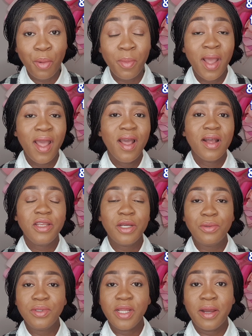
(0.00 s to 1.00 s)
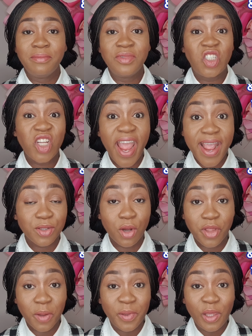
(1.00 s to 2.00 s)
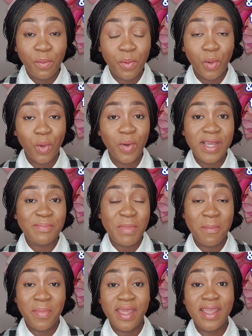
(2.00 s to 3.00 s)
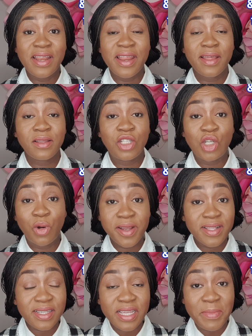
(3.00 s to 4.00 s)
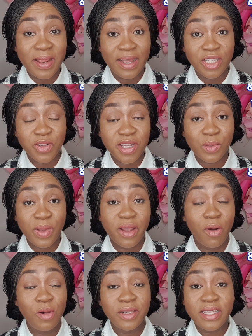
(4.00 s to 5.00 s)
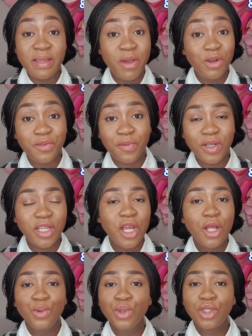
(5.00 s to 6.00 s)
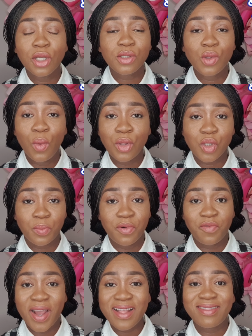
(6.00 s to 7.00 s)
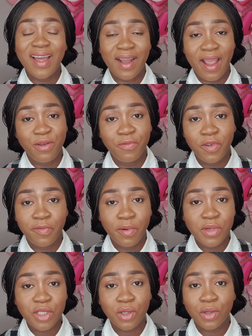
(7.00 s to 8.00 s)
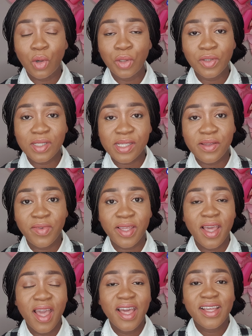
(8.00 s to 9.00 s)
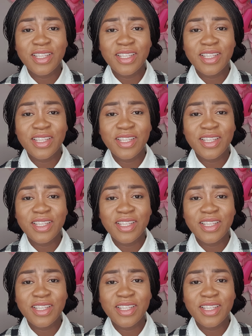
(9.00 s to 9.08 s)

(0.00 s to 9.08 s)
They would um, share it with other people. It might be in a joint email address where all emails flooded. You just don't want to provide that kind of information on your CV. It's not